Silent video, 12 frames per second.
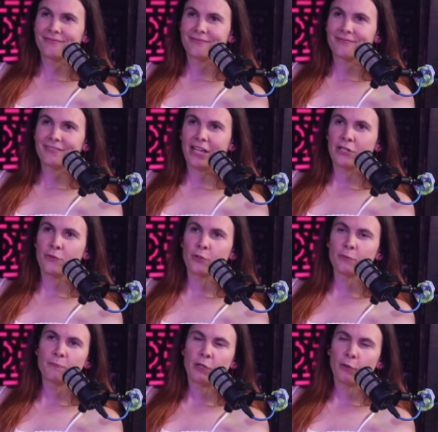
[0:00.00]
yeah, you
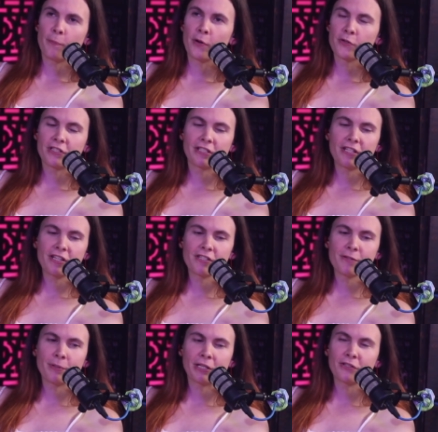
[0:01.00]
were you were posting tons
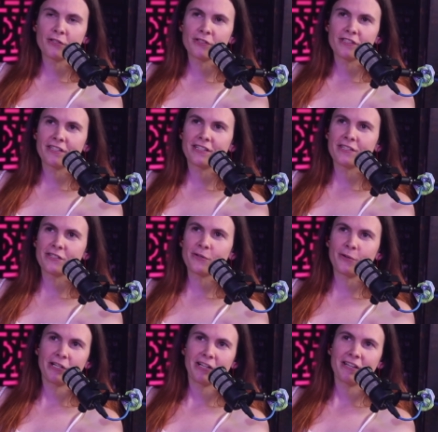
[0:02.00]
of pictures in the
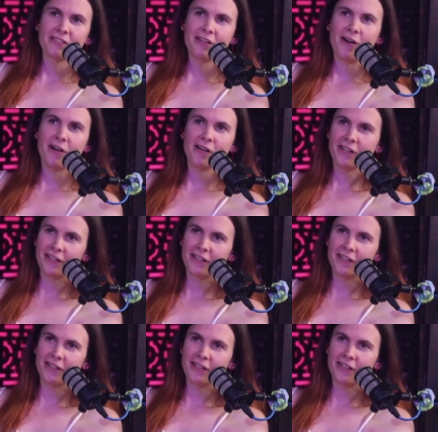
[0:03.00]
Discord. I saw.